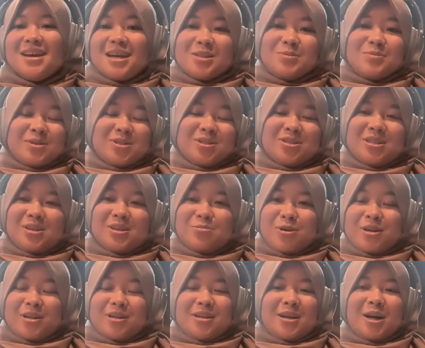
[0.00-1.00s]
especially
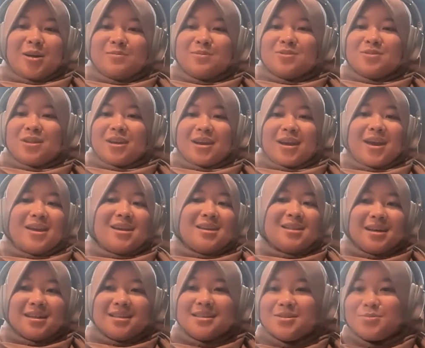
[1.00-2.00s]
when it comes like, hey,
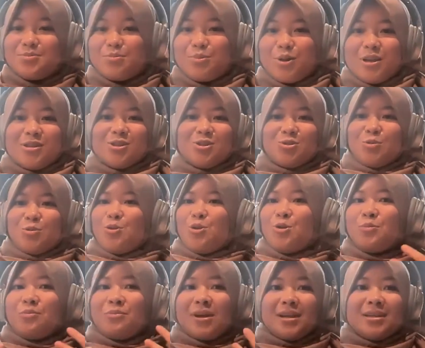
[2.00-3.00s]
let's
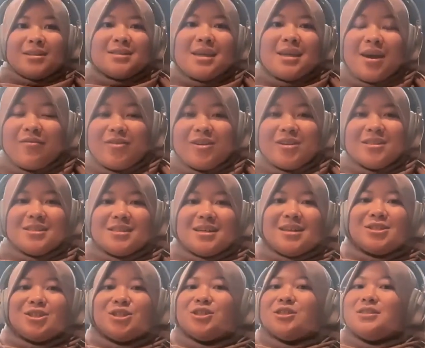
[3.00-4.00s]
brainstorm, let's have a
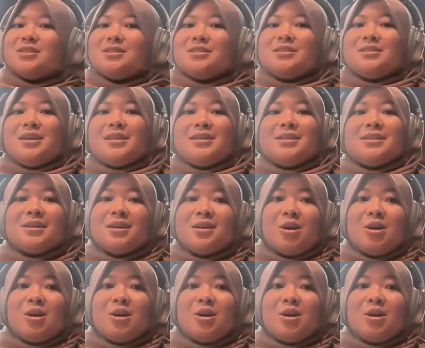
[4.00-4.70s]
discussion, let's